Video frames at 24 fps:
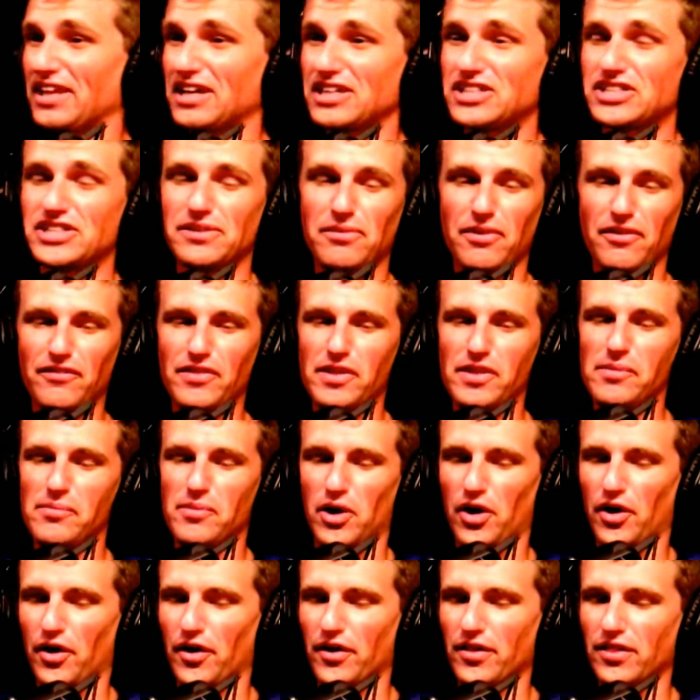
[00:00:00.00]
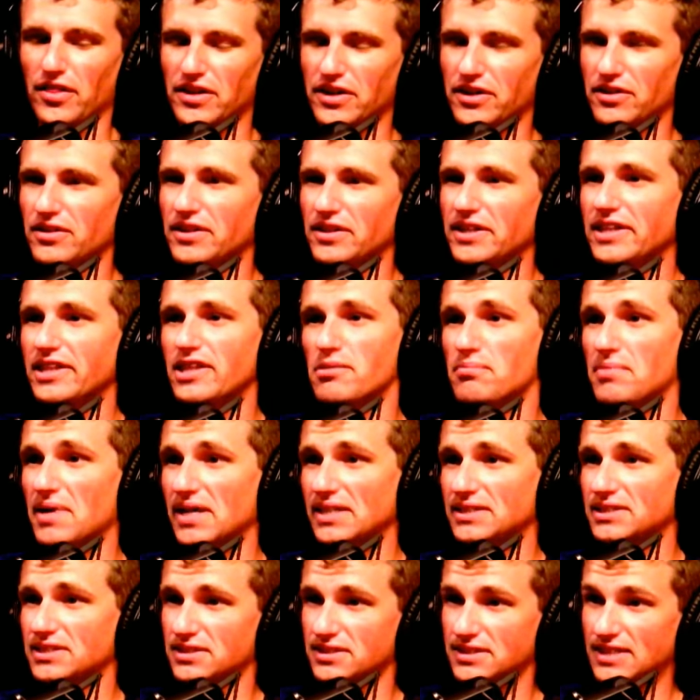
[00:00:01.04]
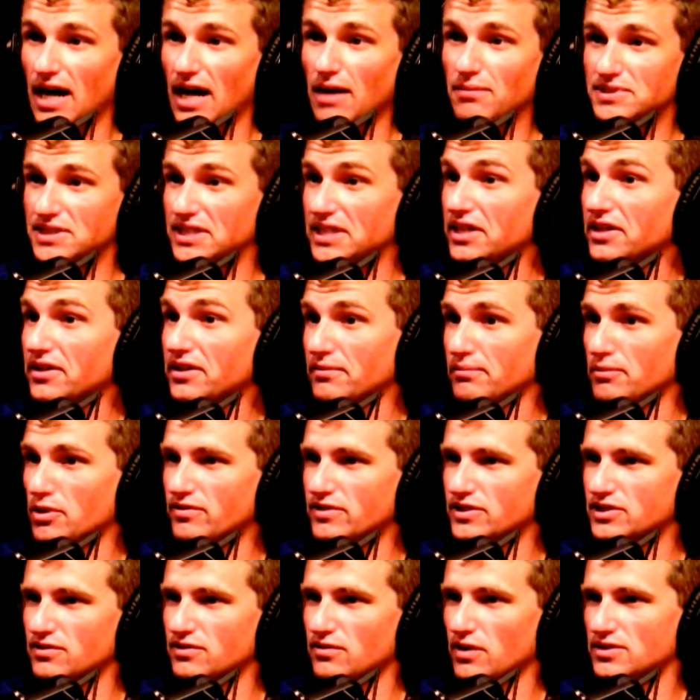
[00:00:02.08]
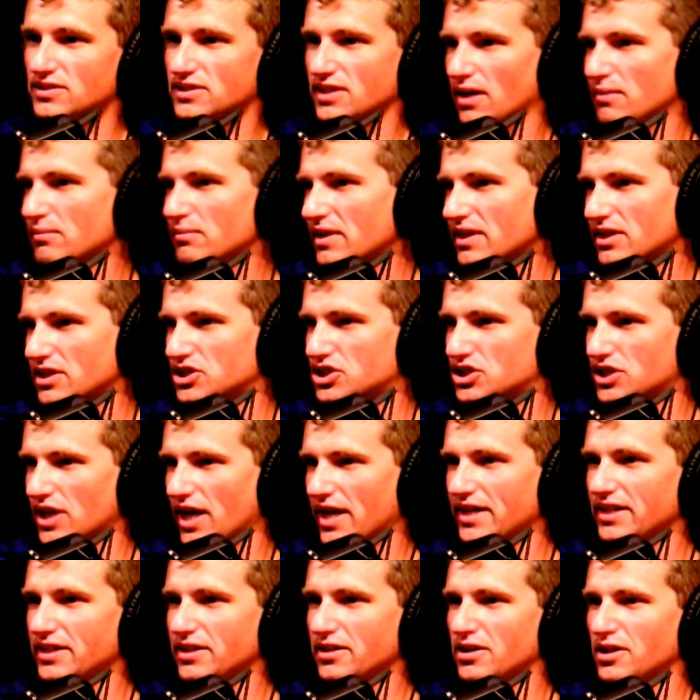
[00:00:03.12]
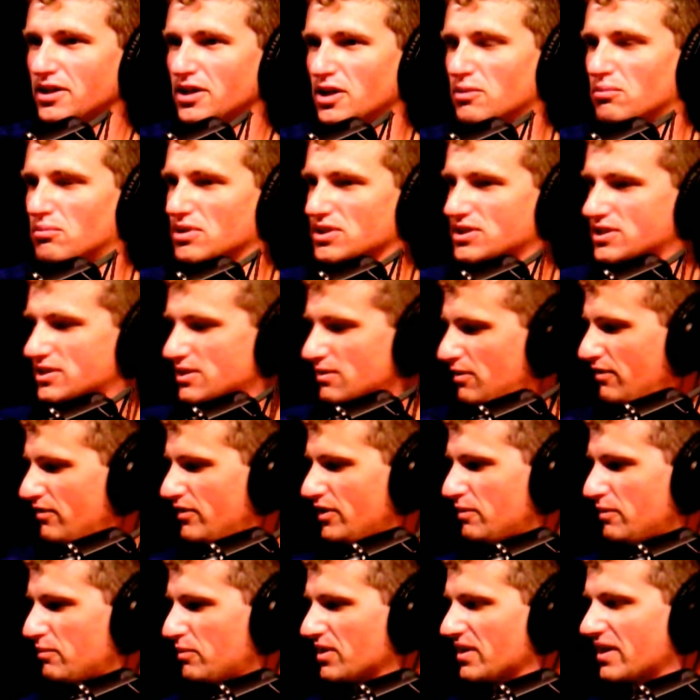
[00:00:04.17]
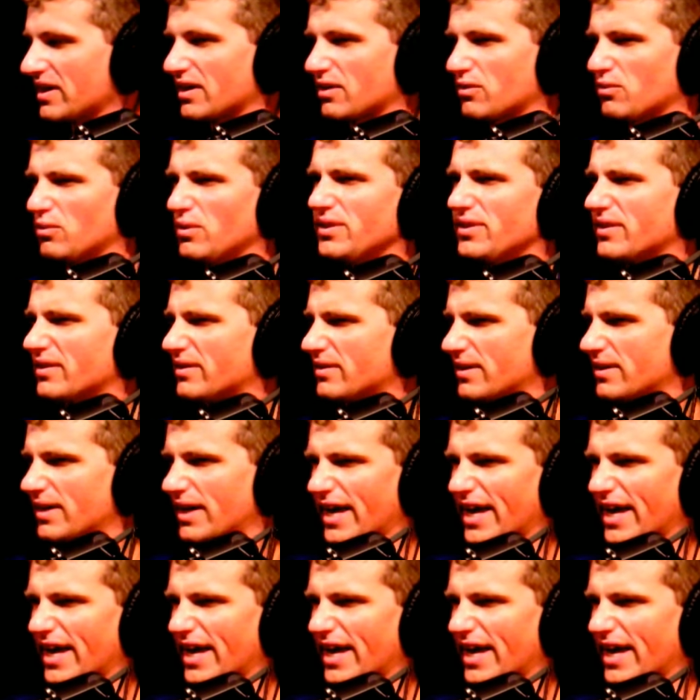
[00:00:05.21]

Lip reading: like some of them are literally in the best top 10 movies of all time. Like The Shining. Yeah. But some of them are like, what the hell